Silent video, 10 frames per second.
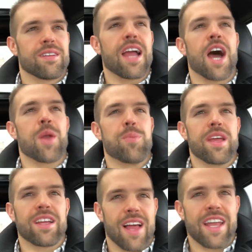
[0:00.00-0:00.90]
God
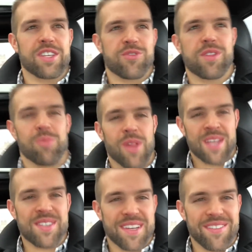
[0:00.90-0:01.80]
being light is for the
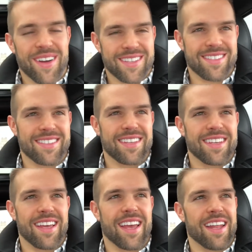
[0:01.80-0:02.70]
blessing of us,
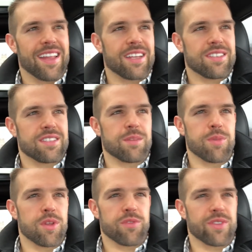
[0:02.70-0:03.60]
and that is just a
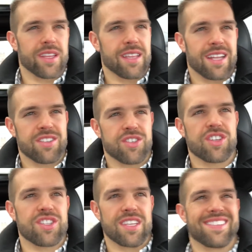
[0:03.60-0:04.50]
beautiful thing. That's
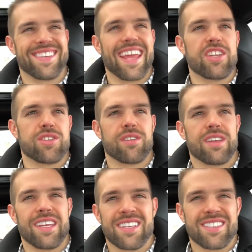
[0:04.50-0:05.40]
just his nature.
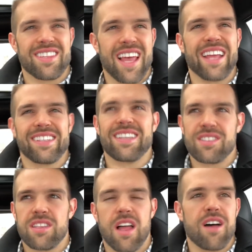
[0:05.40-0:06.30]
He is light, he
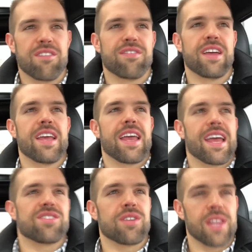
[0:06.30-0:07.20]
is love,
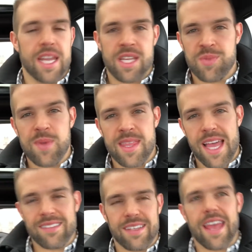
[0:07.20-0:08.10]
and so let us be
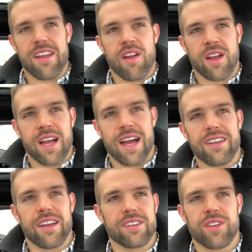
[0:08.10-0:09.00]
that today in our
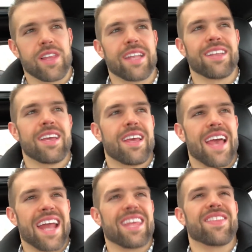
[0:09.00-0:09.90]
conduct. Don't let
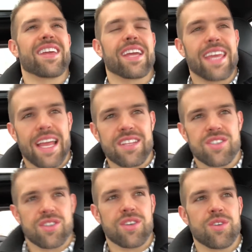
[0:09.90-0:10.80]
anything
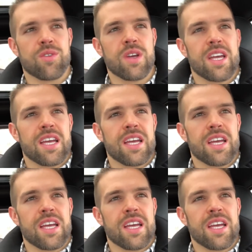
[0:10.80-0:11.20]
against you